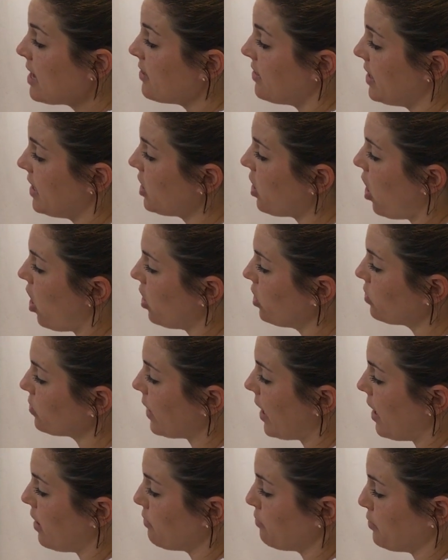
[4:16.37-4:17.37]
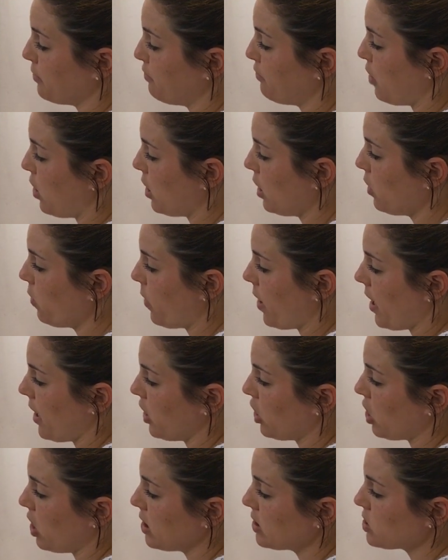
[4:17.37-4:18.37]
Then all around from far away
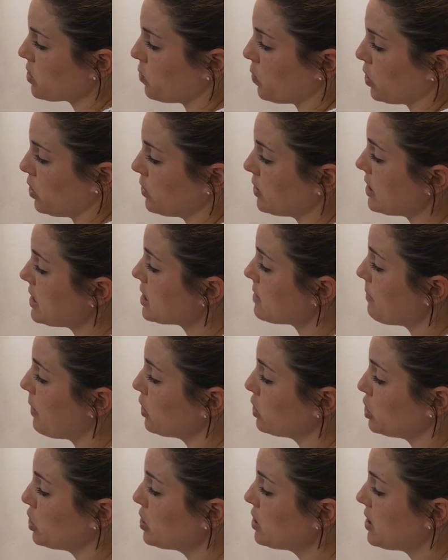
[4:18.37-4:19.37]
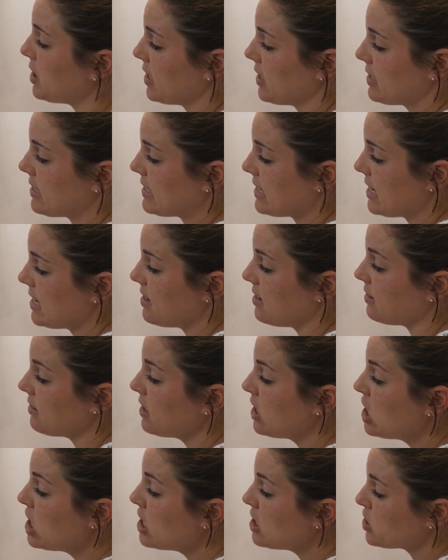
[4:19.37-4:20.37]
across the world, he smelled good things to eat.
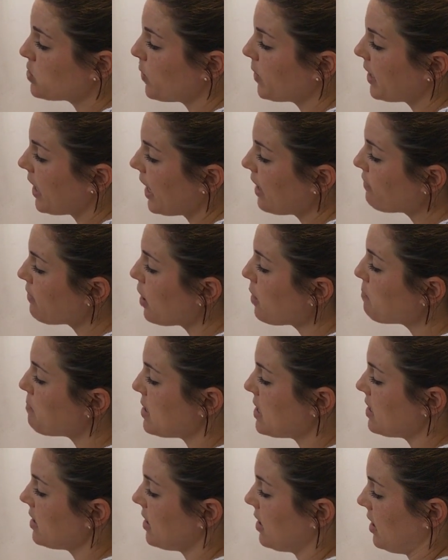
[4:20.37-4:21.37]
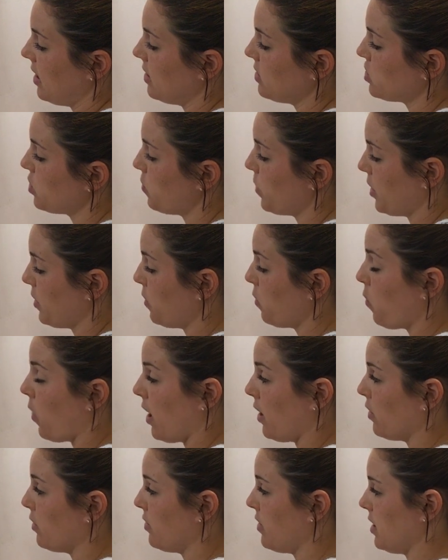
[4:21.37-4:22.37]
So he gave up being king to where the
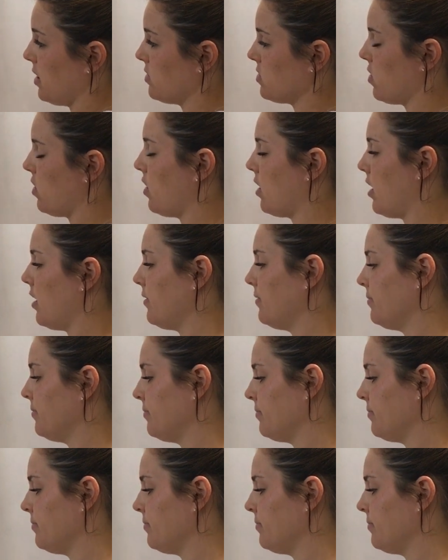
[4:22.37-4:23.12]
wild things are.